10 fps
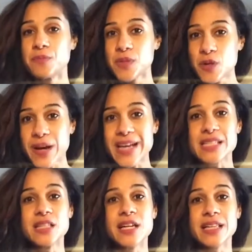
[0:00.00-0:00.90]
You guys
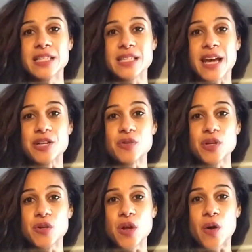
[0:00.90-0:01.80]
look at the schedule,
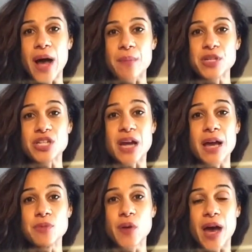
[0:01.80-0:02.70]
you know how much
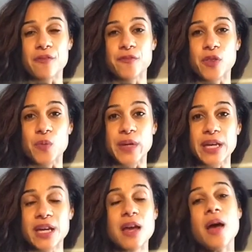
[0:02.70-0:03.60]
time you have for the
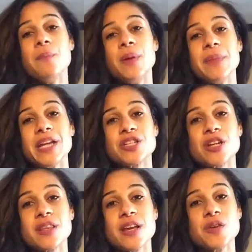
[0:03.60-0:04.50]
week, but make
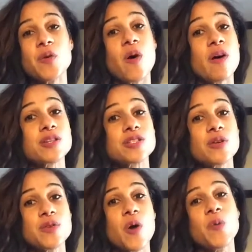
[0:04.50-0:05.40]
sure that you also
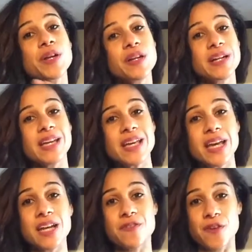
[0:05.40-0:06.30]
know what you're going to
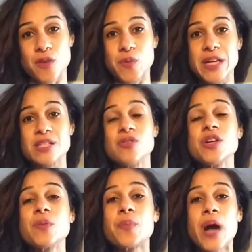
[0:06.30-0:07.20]
eat for the week so you
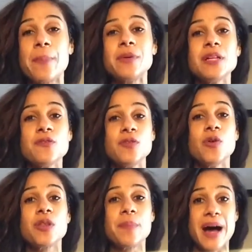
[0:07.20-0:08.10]
can properly
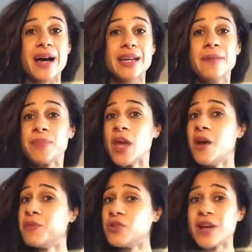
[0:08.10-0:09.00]
fuel the body.
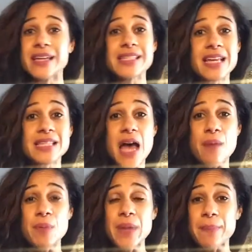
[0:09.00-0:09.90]
When you guys get to
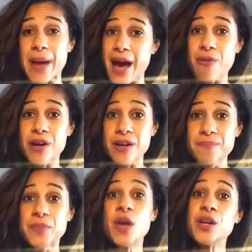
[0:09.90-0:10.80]
M M A power,
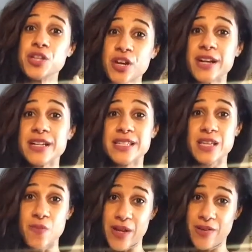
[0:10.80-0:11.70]
you're going to
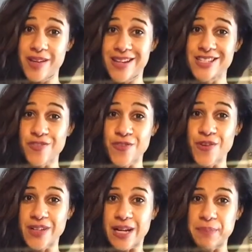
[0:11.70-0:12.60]
see why you needed to
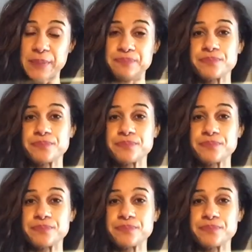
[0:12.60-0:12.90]
fuel up.